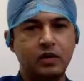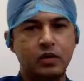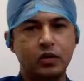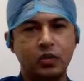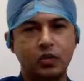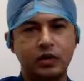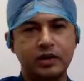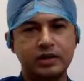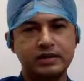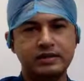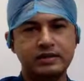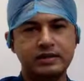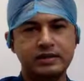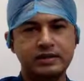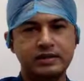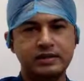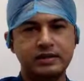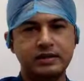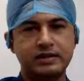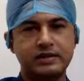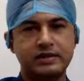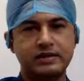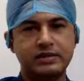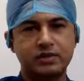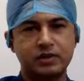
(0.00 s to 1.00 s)
versus
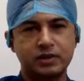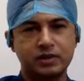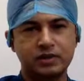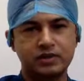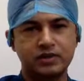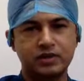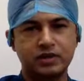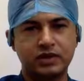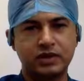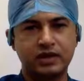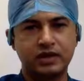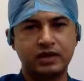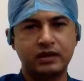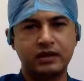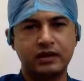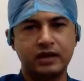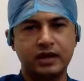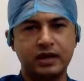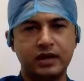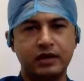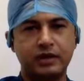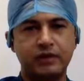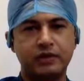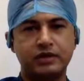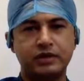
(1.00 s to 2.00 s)
a surgical
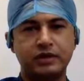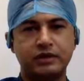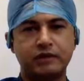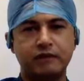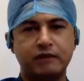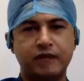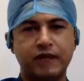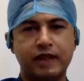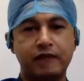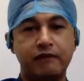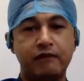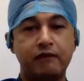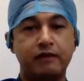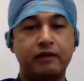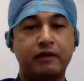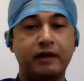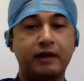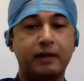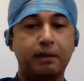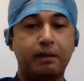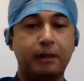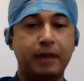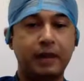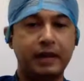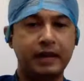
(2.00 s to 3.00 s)
aortic valve
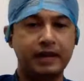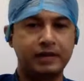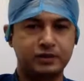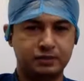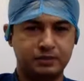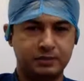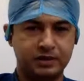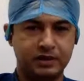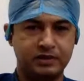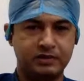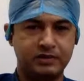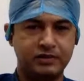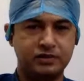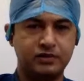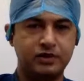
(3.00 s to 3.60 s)
replacement.